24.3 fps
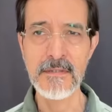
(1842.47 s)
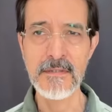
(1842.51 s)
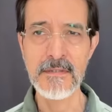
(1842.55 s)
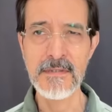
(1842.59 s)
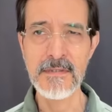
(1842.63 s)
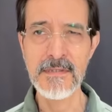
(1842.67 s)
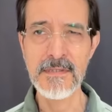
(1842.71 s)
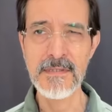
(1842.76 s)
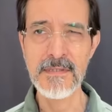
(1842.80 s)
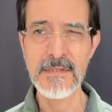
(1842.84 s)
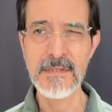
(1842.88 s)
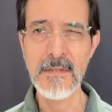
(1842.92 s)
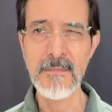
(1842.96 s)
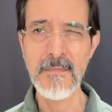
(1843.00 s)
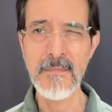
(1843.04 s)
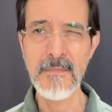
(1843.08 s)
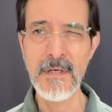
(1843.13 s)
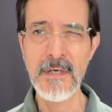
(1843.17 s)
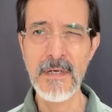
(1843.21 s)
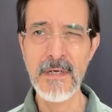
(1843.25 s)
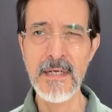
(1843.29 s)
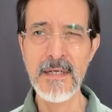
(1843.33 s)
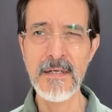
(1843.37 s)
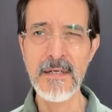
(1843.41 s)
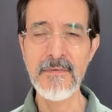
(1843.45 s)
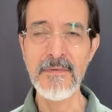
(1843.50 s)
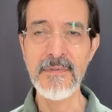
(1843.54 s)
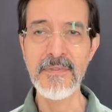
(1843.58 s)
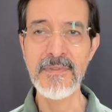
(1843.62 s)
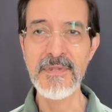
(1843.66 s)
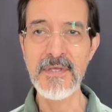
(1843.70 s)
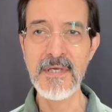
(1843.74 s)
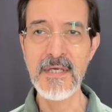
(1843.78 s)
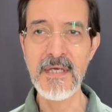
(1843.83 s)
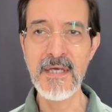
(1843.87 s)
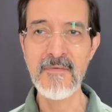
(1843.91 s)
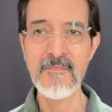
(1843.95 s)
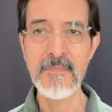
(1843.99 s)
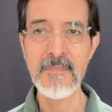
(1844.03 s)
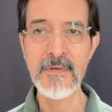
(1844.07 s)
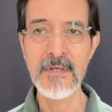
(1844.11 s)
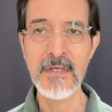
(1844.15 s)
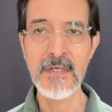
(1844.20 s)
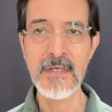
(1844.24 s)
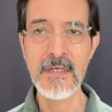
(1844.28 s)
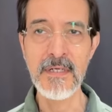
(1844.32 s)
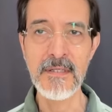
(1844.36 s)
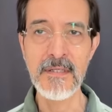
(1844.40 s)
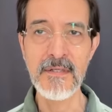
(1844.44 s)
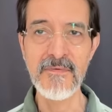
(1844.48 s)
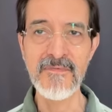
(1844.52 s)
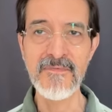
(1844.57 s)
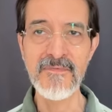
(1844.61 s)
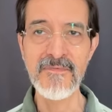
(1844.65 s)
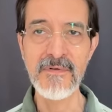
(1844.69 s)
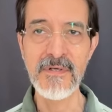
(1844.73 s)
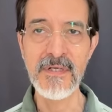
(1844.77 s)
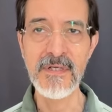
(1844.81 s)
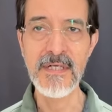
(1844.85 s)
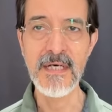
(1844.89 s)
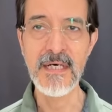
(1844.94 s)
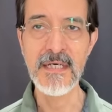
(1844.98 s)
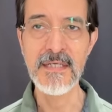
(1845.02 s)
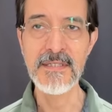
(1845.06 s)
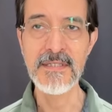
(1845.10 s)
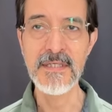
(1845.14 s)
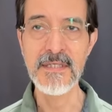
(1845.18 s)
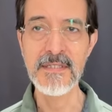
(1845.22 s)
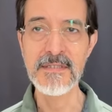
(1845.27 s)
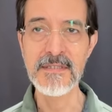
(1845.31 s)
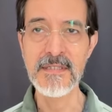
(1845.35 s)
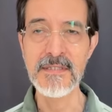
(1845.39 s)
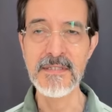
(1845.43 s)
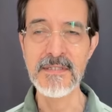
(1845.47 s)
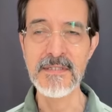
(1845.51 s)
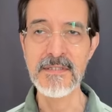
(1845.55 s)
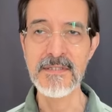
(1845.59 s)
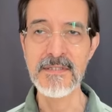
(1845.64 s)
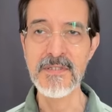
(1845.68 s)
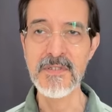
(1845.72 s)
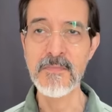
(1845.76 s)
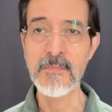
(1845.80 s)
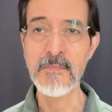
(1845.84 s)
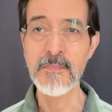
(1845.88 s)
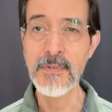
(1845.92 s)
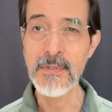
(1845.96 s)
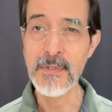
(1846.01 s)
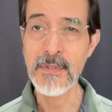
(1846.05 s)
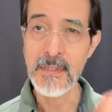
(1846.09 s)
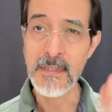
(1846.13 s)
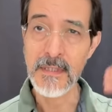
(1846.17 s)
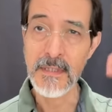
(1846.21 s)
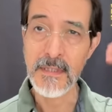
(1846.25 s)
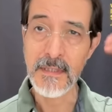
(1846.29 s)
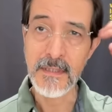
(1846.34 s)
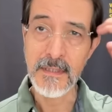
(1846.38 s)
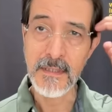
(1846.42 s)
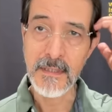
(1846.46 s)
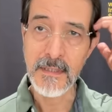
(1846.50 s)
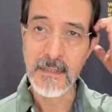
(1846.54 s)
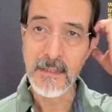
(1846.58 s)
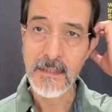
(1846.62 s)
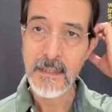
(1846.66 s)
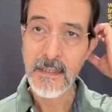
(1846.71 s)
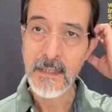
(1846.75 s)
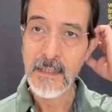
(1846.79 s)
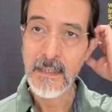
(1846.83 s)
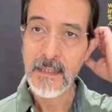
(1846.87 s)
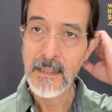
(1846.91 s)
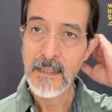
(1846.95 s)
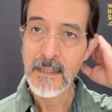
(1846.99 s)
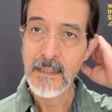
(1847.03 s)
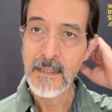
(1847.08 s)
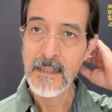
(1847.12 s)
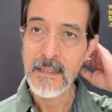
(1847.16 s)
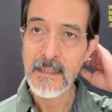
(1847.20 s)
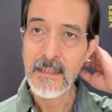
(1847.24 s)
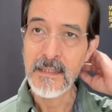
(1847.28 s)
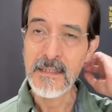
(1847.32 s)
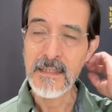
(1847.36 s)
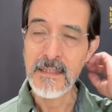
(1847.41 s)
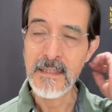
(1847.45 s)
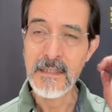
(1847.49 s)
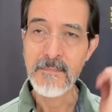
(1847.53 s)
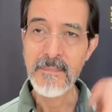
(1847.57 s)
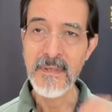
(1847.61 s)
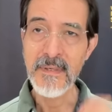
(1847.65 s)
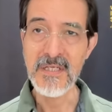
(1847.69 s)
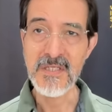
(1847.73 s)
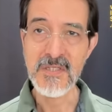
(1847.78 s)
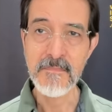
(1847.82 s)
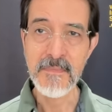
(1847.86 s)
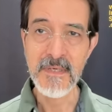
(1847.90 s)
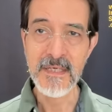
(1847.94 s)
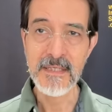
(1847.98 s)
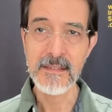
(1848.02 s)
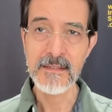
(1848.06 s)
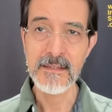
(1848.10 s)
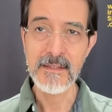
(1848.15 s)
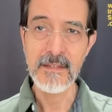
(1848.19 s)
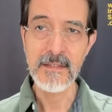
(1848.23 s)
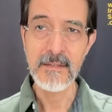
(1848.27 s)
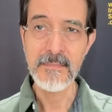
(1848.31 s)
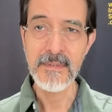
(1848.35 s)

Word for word: somewhere. I don't think I put it in the free digest because I just put it in the in the independent speculator.